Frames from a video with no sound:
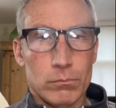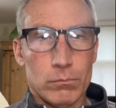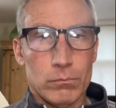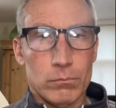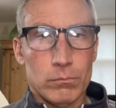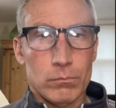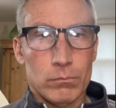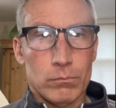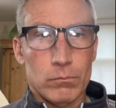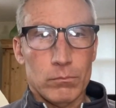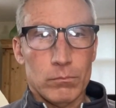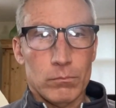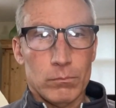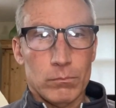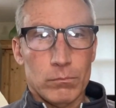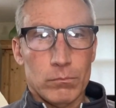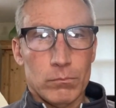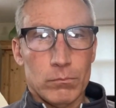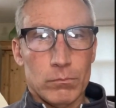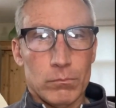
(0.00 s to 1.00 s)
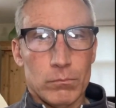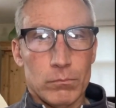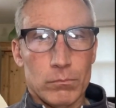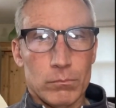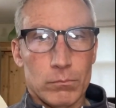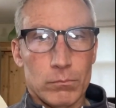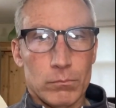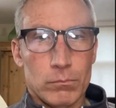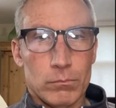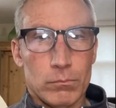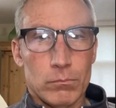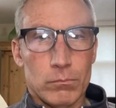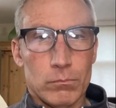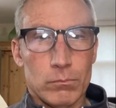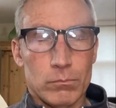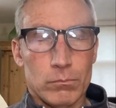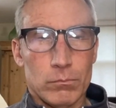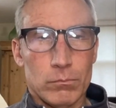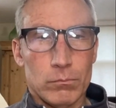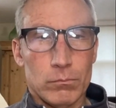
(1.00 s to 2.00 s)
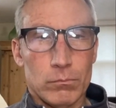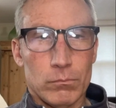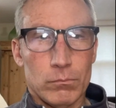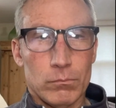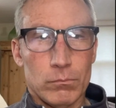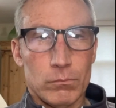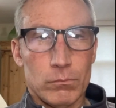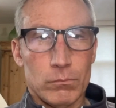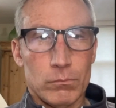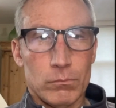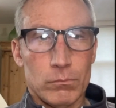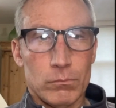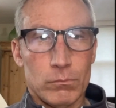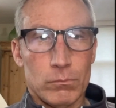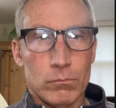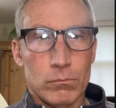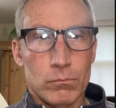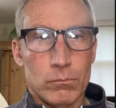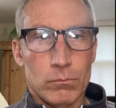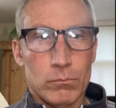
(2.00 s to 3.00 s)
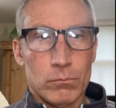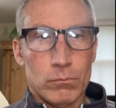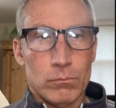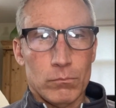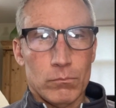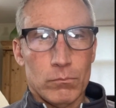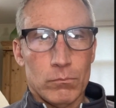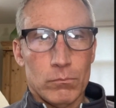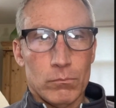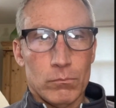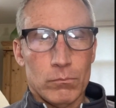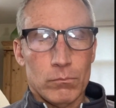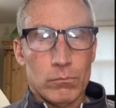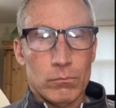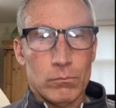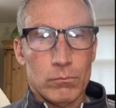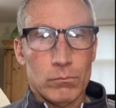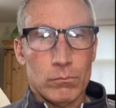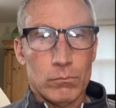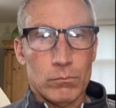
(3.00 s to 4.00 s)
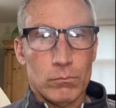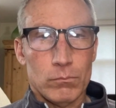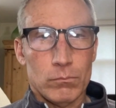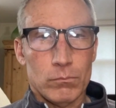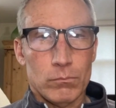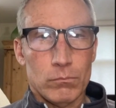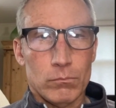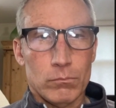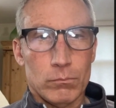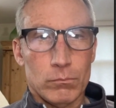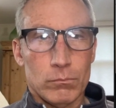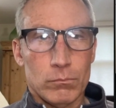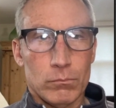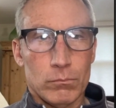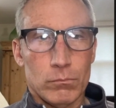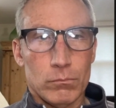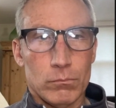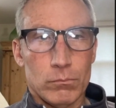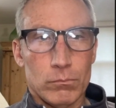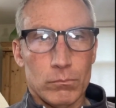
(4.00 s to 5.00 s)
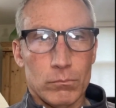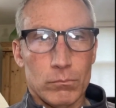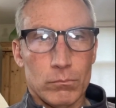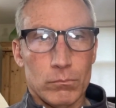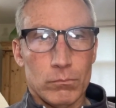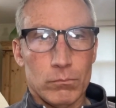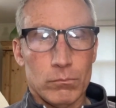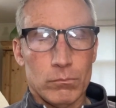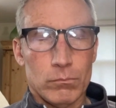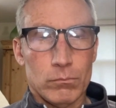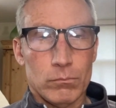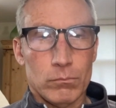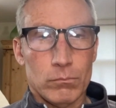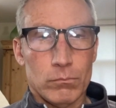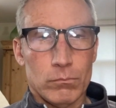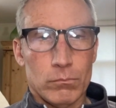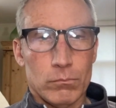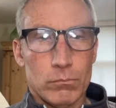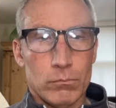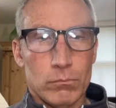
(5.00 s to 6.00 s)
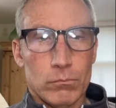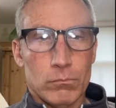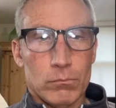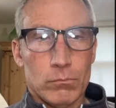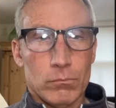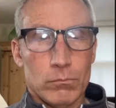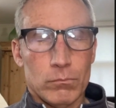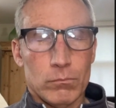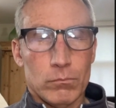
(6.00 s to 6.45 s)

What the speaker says: [no speech]